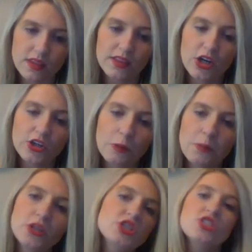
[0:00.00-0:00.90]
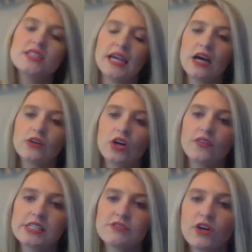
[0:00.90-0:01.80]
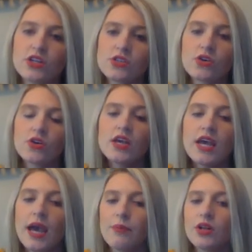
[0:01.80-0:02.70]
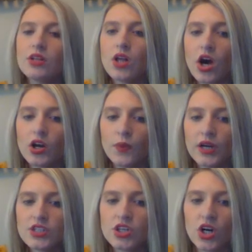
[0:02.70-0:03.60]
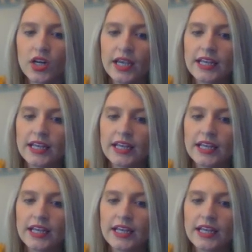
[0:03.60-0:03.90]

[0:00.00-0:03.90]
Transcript: they're going to push down on this fossil and put a lot of pressure on it,